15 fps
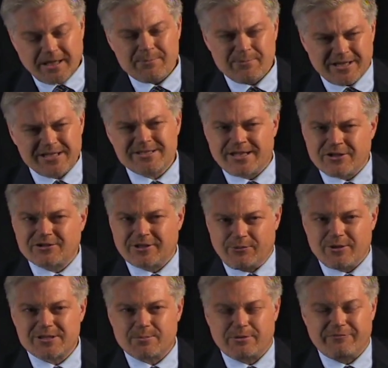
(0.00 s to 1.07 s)
But it essentially
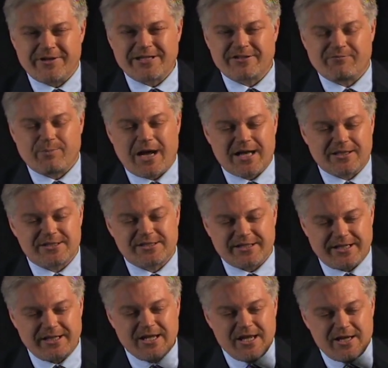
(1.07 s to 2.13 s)
was a preventive
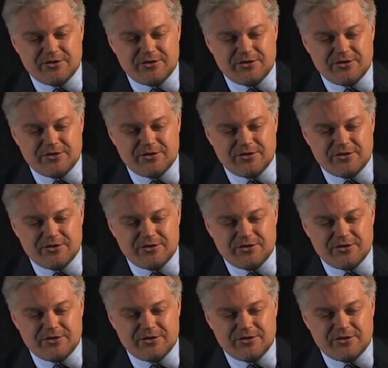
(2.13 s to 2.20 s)
policy